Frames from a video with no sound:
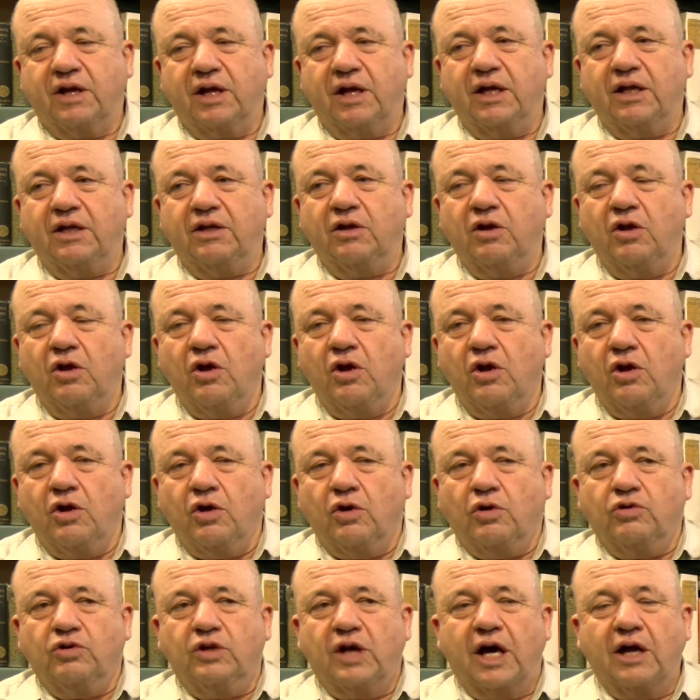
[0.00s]
And
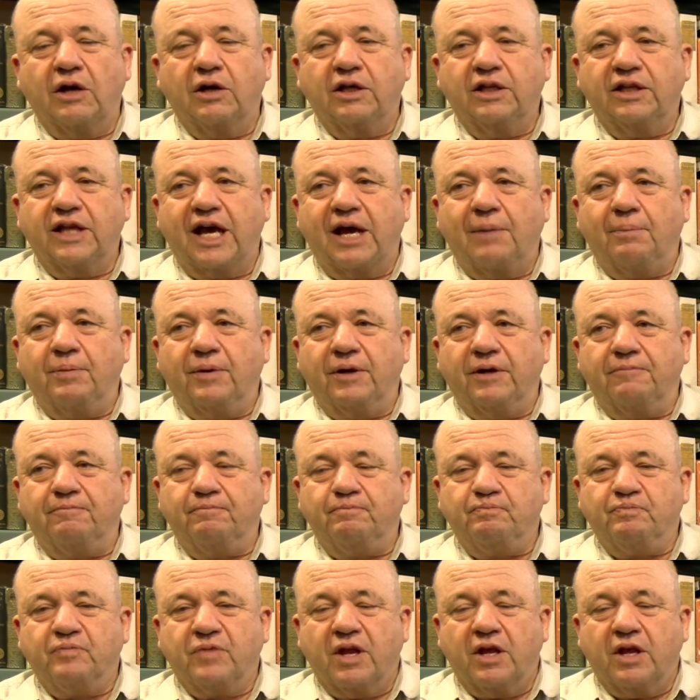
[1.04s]
not only that, but